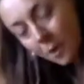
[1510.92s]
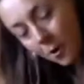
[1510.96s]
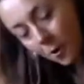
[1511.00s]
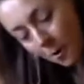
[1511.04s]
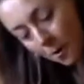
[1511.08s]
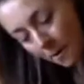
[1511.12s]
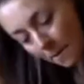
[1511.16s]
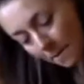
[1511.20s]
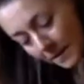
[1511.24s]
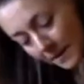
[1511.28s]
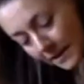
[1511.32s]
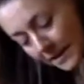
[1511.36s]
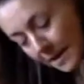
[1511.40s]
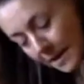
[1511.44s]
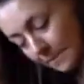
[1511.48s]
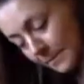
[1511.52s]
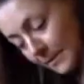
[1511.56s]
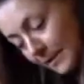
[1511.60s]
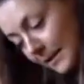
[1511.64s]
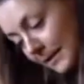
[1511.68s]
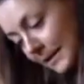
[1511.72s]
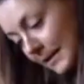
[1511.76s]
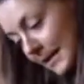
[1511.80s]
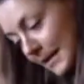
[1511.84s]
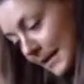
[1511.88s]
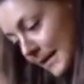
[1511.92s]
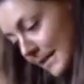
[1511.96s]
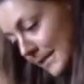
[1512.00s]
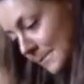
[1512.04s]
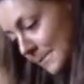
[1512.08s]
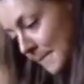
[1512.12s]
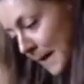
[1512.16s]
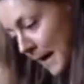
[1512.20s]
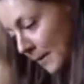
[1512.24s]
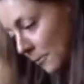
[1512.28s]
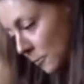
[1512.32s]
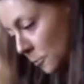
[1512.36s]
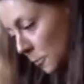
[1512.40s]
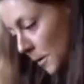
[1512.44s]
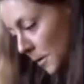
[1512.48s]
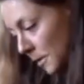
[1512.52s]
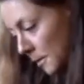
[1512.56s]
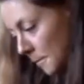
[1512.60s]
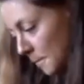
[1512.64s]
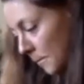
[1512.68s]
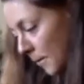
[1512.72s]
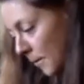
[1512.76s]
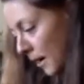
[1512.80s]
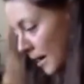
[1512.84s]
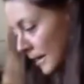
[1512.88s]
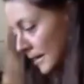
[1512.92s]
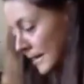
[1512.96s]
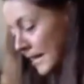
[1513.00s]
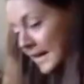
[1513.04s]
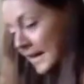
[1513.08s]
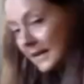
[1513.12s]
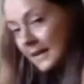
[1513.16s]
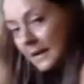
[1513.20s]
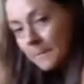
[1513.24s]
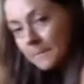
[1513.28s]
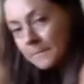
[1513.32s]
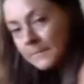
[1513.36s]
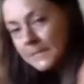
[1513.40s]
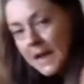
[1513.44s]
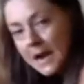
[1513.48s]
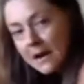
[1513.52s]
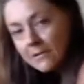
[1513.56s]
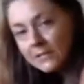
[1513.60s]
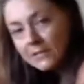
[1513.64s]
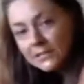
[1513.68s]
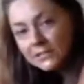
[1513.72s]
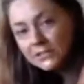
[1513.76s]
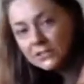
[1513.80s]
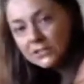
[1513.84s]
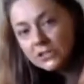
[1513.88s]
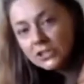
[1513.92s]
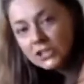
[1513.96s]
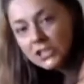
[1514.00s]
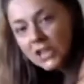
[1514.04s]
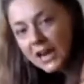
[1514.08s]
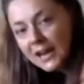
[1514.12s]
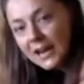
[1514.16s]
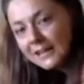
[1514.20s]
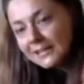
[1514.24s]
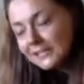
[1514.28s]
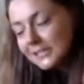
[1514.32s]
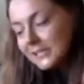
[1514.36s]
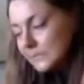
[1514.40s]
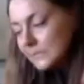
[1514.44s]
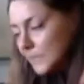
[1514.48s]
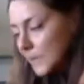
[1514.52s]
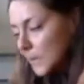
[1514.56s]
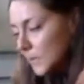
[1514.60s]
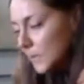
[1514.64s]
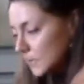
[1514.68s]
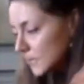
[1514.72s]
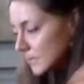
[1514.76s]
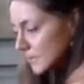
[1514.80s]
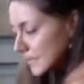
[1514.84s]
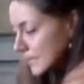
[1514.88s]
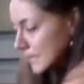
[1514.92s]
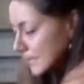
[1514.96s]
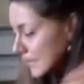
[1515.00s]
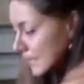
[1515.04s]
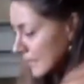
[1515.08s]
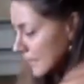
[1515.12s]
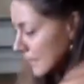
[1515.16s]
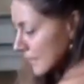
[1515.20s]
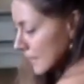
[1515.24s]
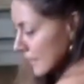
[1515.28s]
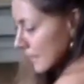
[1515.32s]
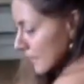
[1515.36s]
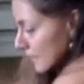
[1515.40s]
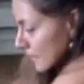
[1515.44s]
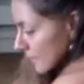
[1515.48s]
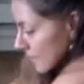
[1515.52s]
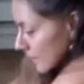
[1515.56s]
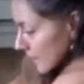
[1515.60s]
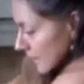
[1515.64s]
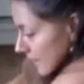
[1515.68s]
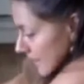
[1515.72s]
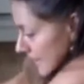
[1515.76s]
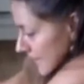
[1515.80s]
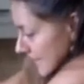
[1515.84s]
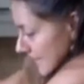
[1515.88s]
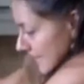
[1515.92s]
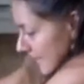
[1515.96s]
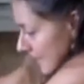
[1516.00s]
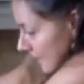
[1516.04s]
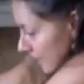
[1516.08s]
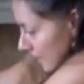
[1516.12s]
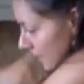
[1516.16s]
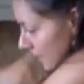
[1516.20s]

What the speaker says: open up the knees, mat width apart, and come down into child's pose. Releasing